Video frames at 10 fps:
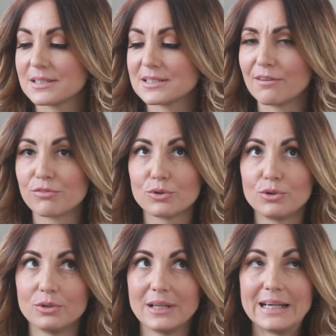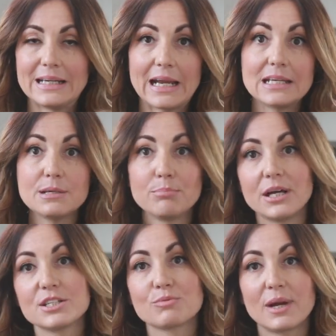several 90
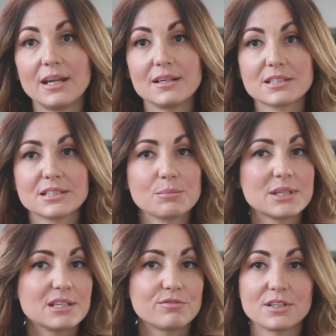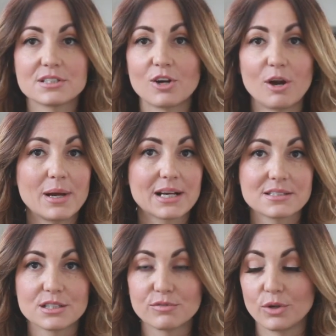plus ratings in some of the different cigar
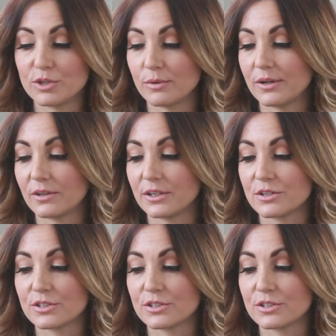magazines floating around out there.